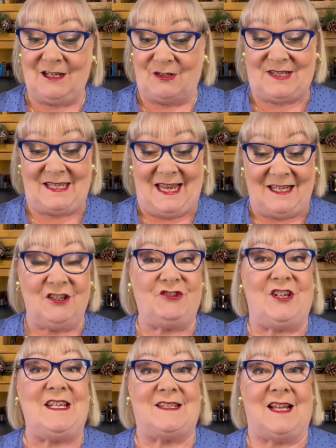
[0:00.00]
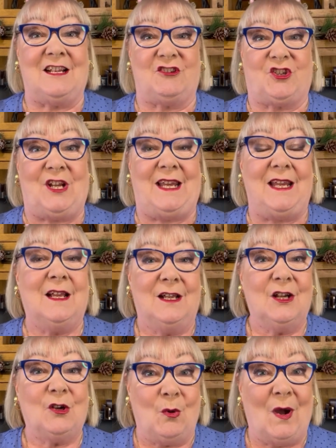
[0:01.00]
because the energy is actually
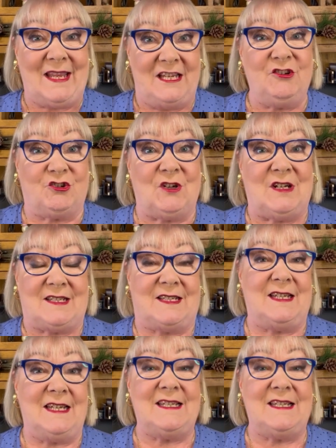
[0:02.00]
quite interesting,